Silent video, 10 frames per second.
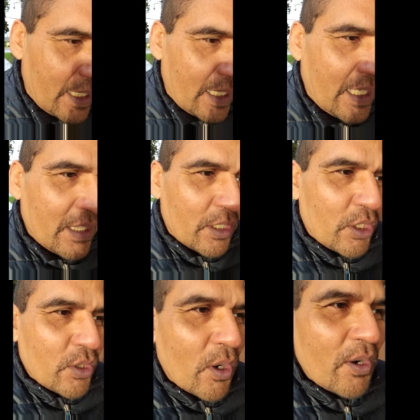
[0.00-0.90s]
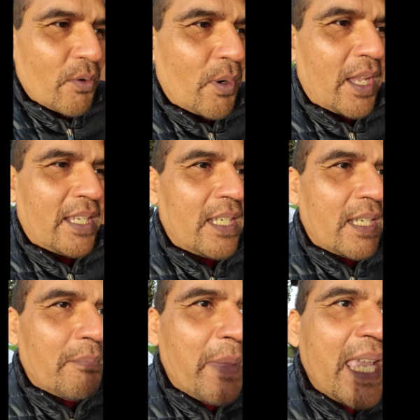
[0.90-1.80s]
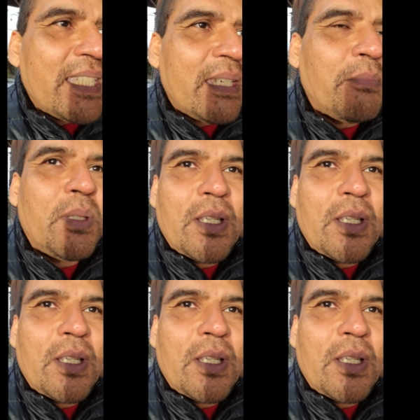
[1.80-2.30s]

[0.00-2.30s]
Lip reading: in the short run makes him look